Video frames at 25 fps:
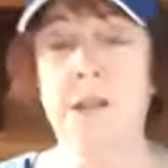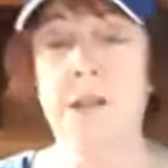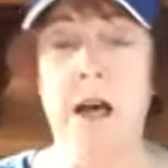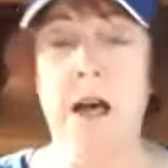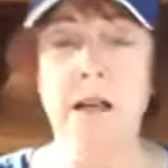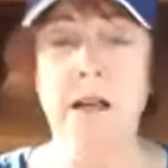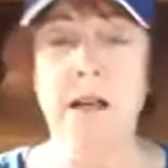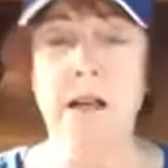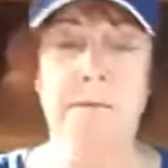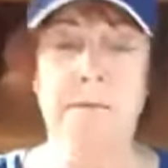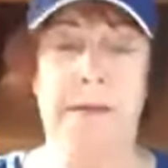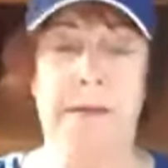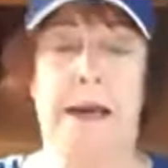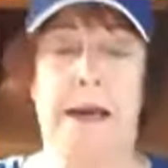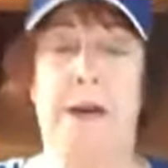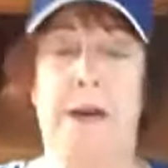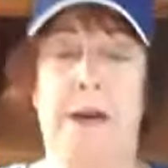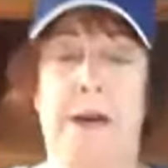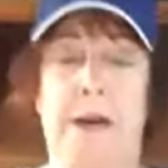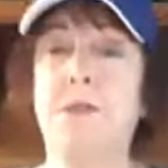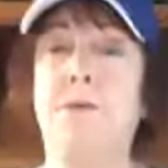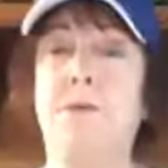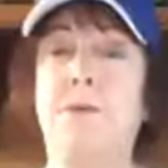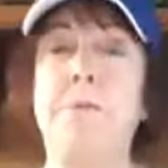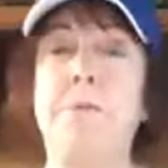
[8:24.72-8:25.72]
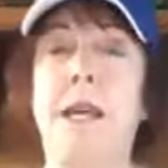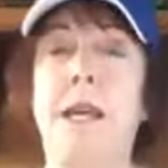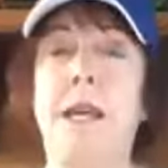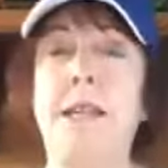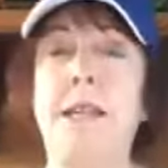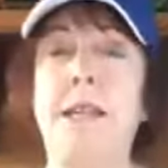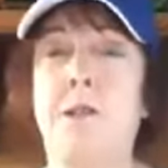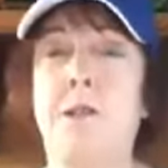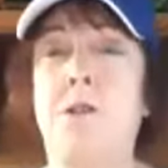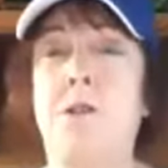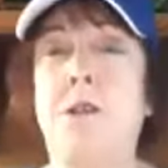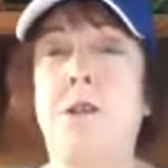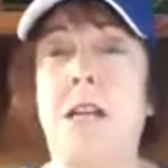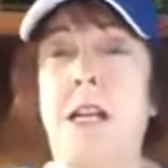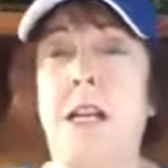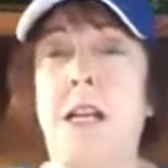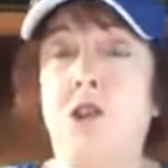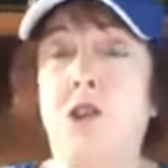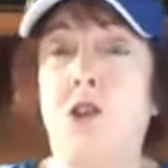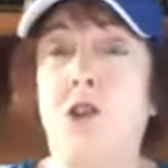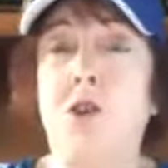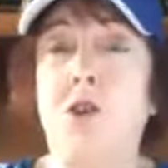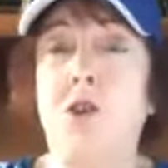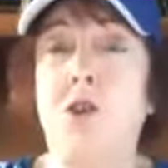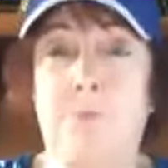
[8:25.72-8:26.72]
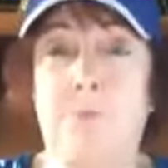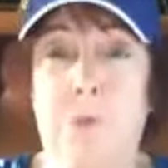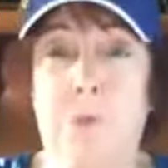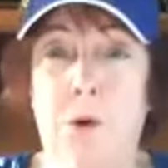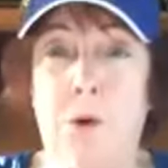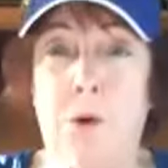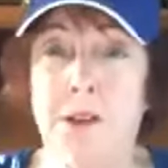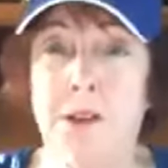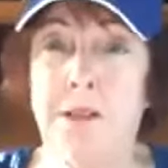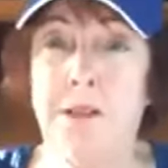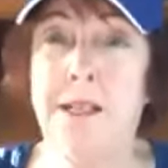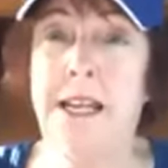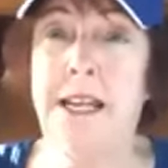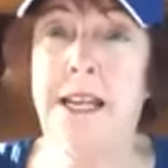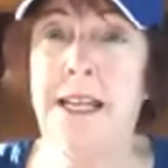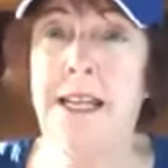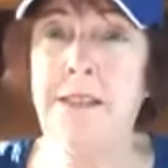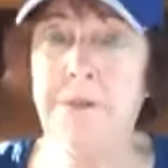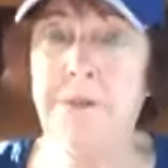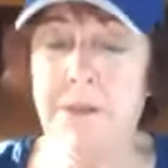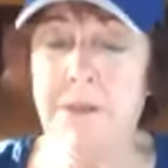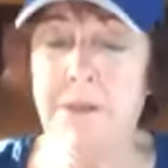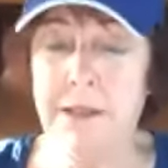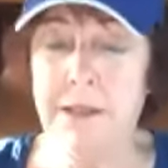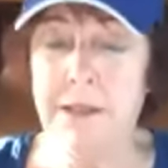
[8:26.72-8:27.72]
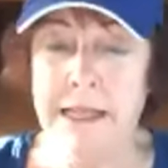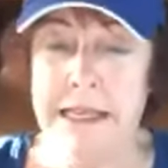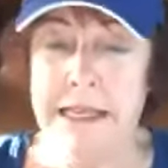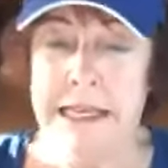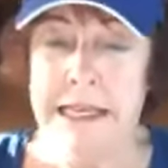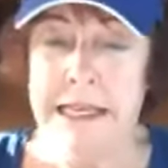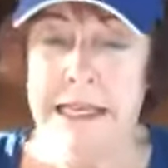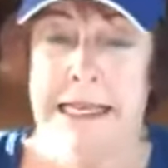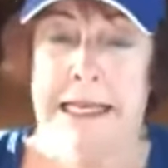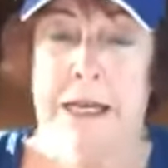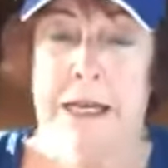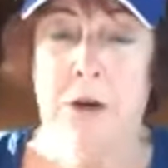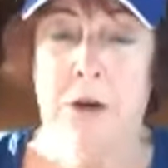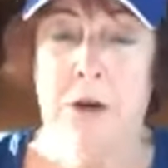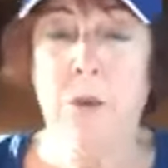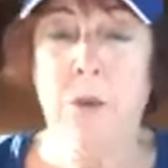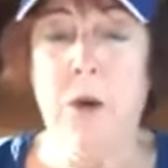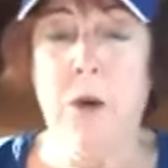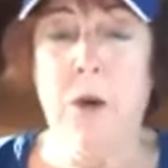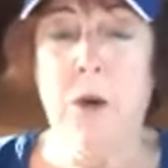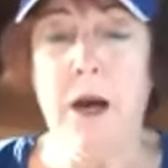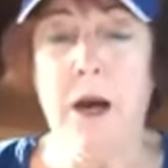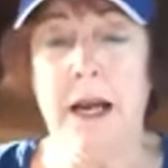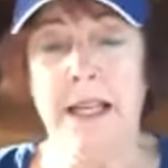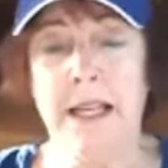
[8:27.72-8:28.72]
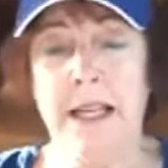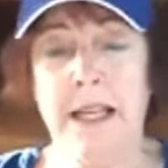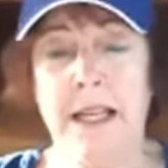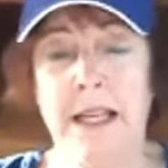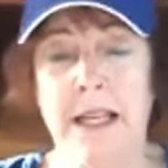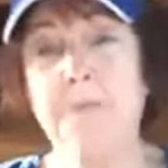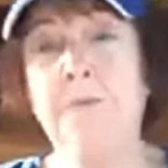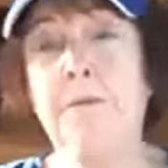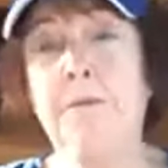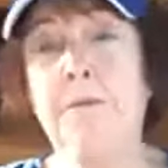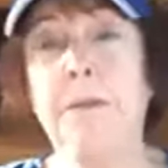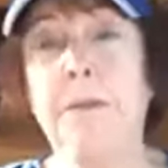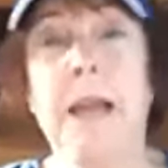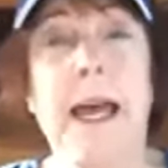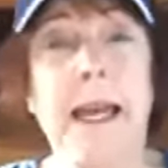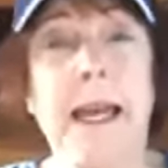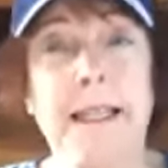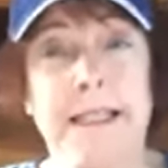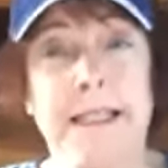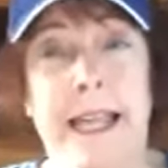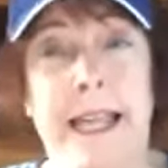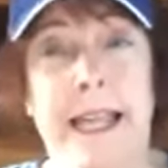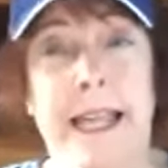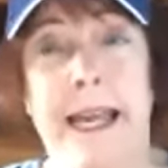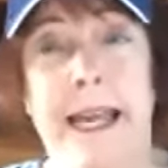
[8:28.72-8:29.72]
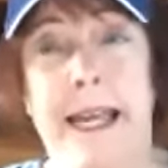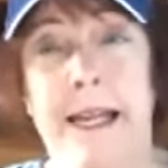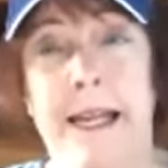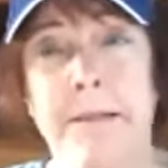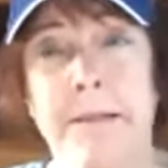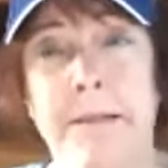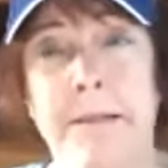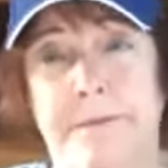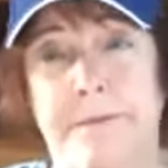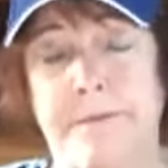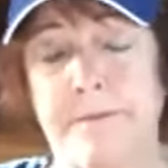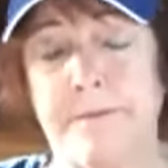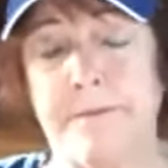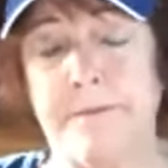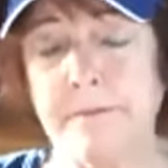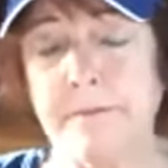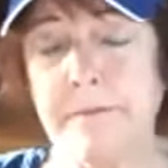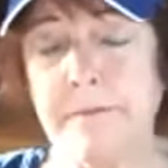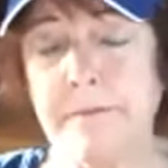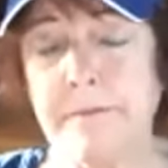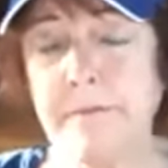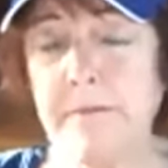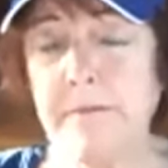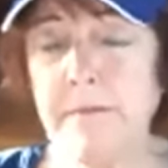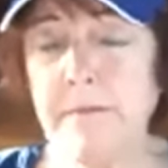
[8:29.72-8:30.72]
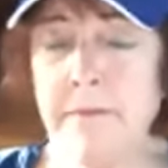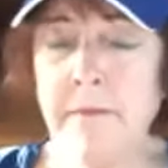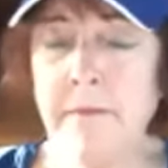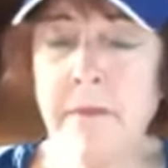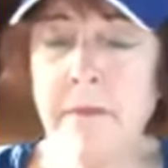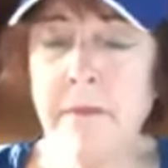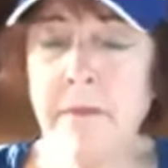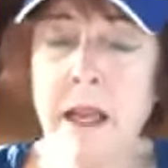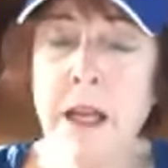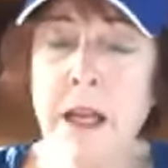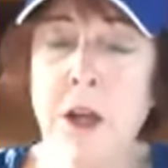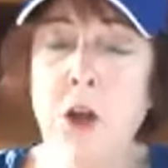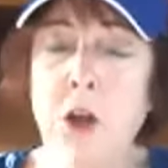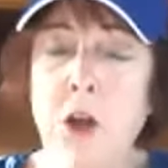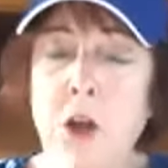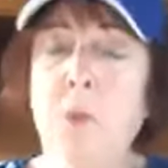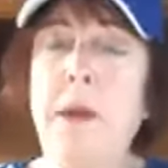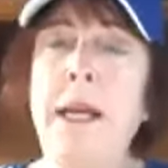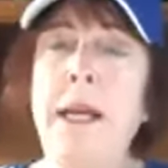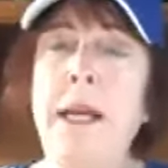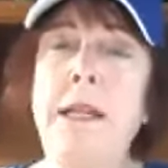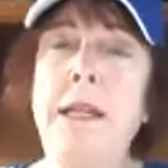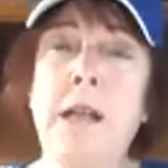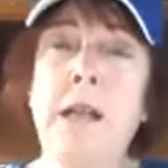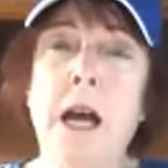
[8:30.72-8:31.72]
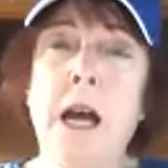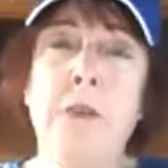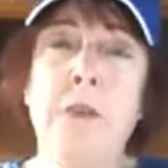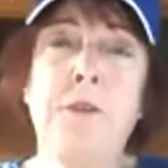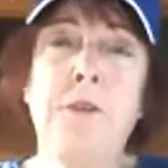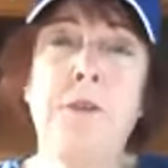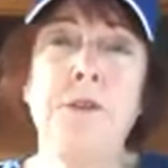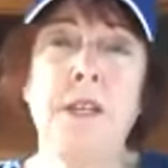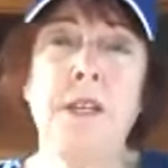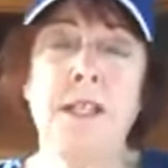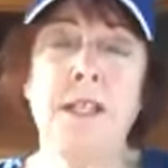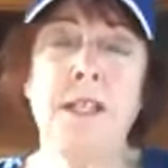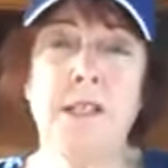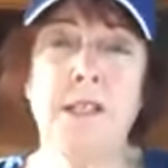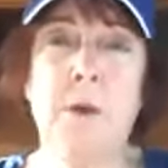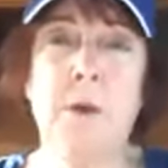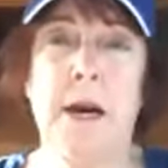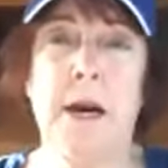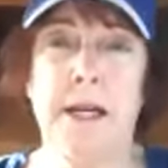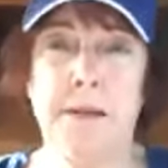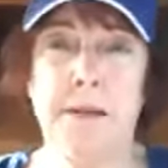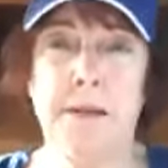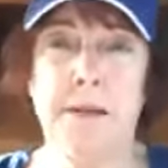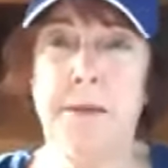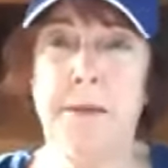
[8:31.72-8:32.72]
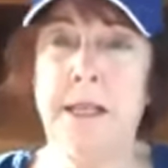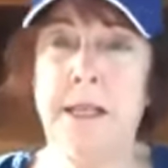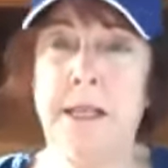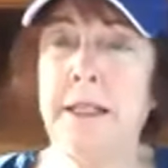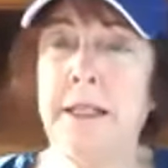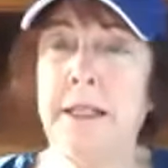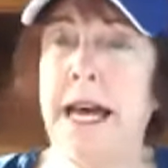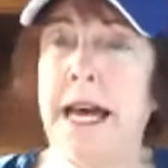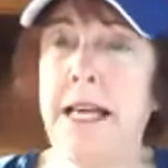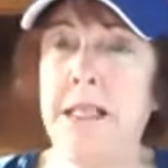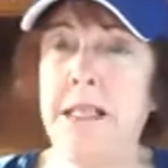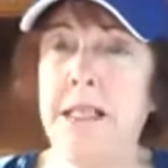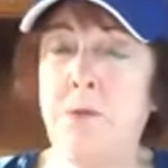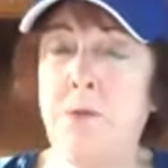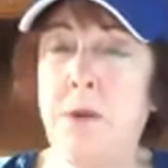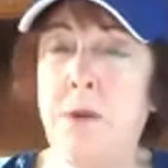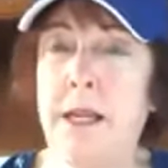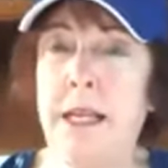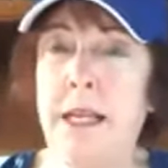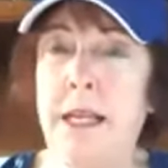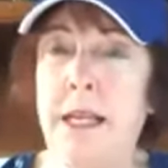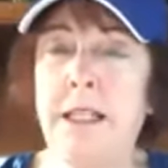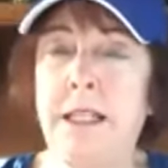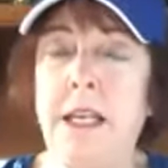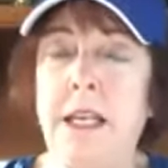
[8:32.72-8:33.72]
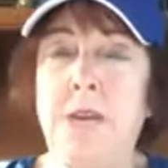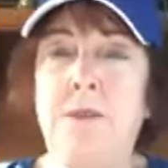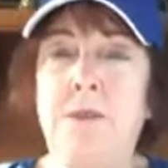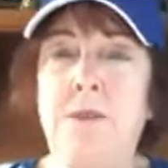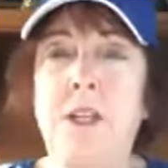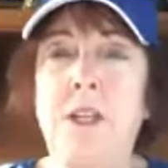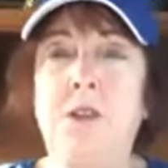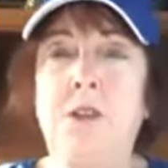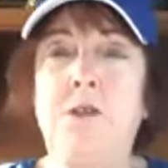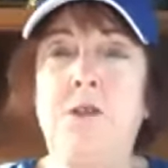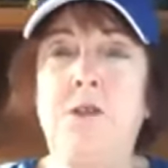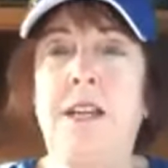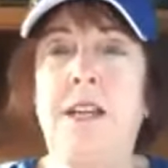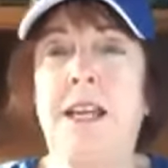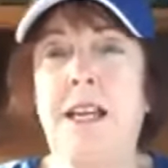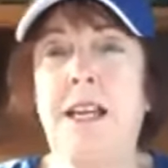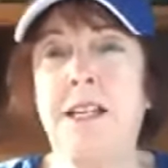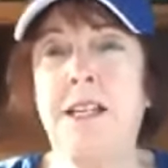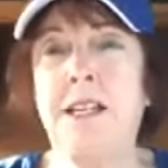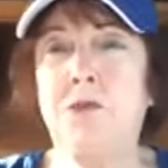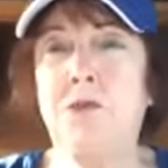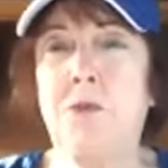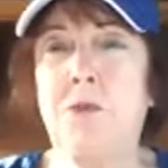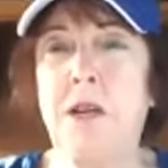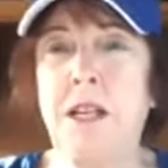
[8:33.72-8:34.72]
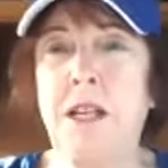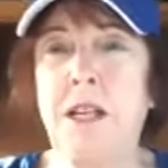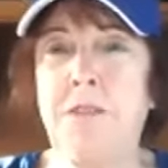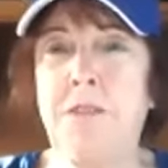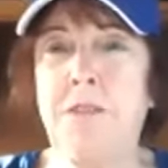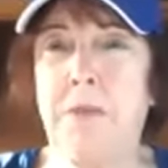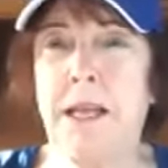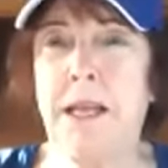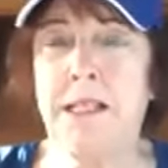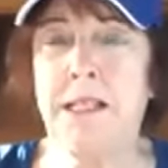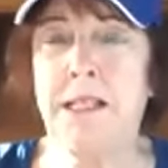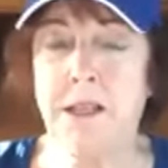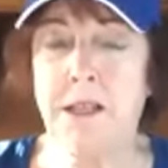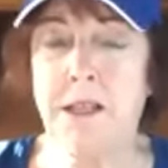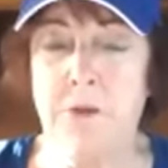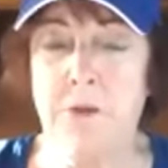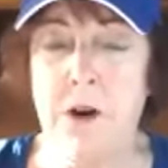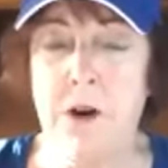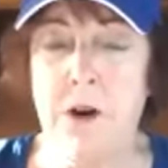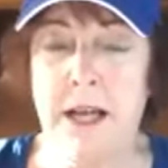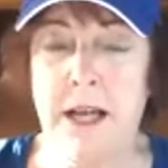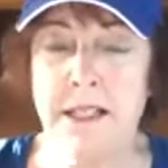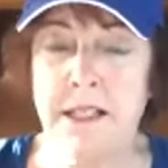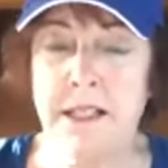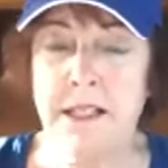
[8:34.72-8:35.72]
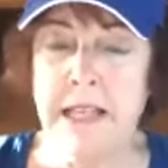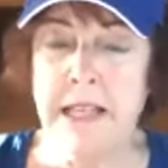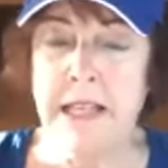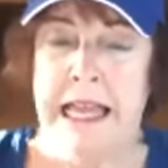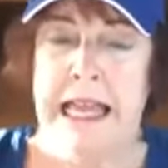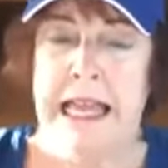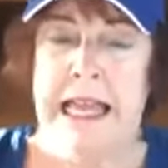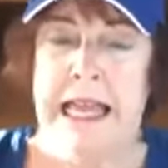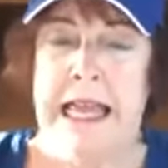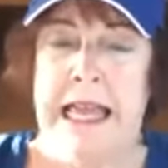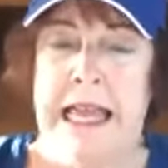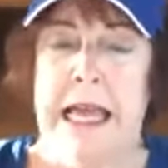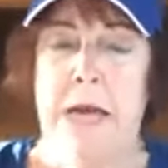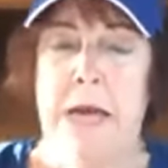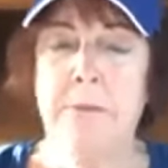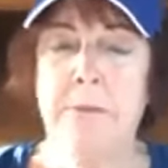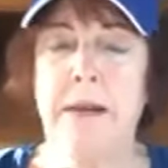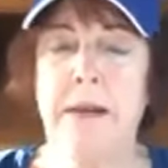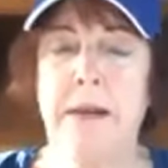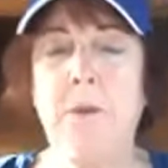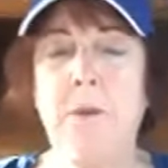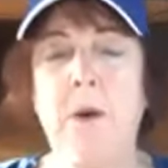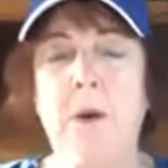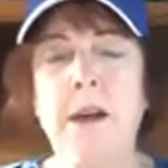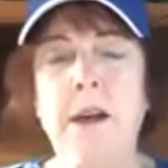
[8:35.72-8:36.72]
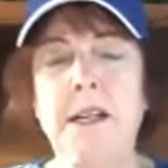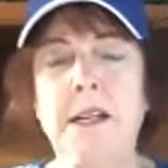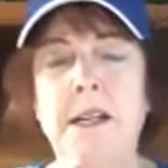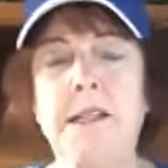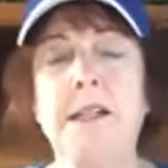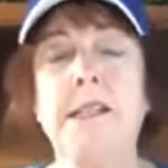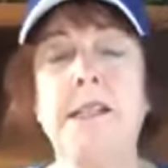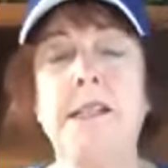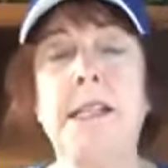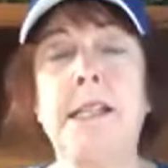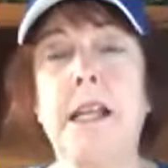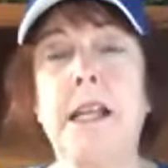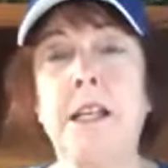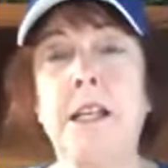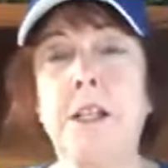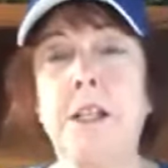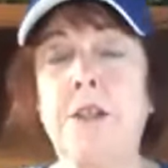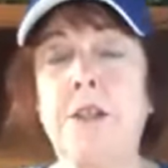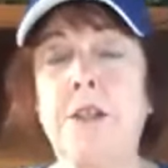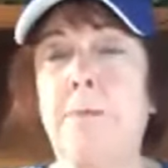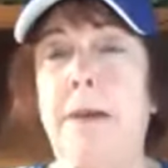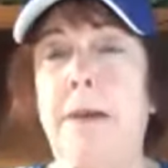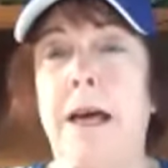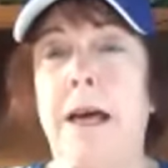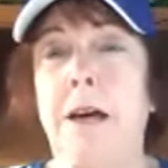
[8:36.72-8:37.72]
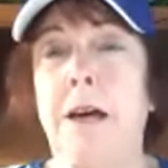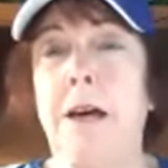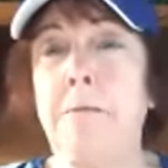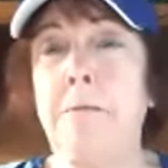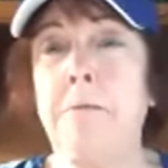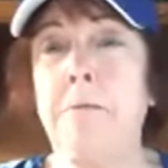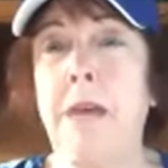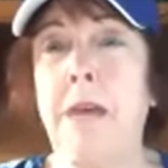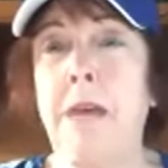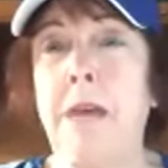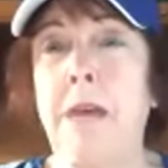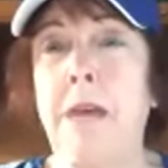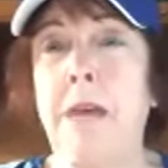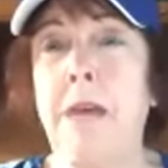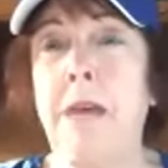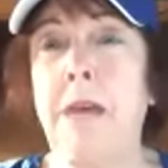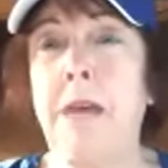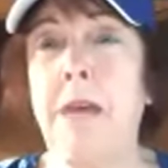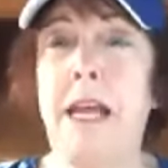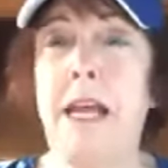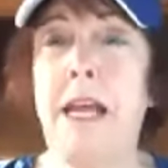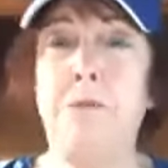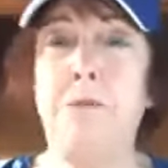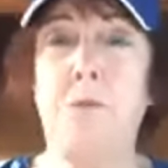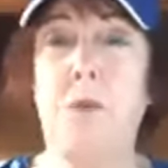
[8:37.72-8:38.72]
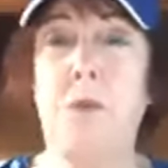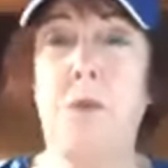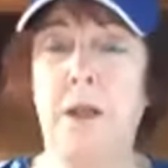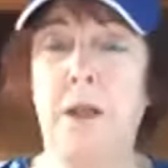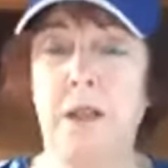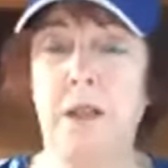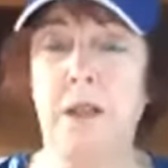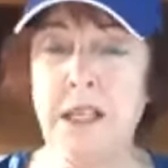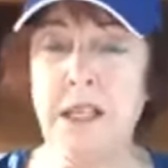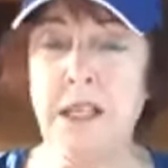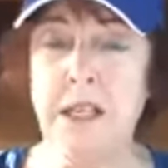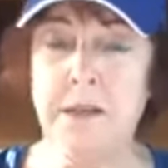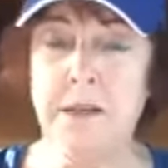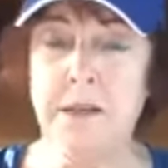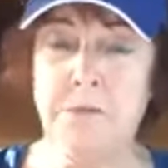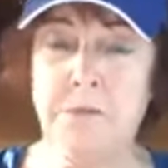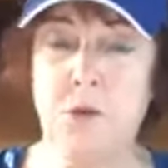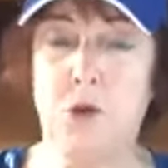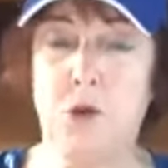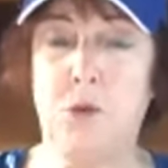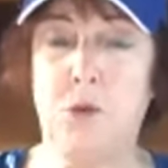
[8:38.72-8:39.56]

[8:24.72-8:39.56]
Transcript: one I want to talk about was from yesterday, June 14th, was Flag Day. We covered this quite a bit last week, giving you the history of Betsy Ross. But I wanted to tell you about a man named William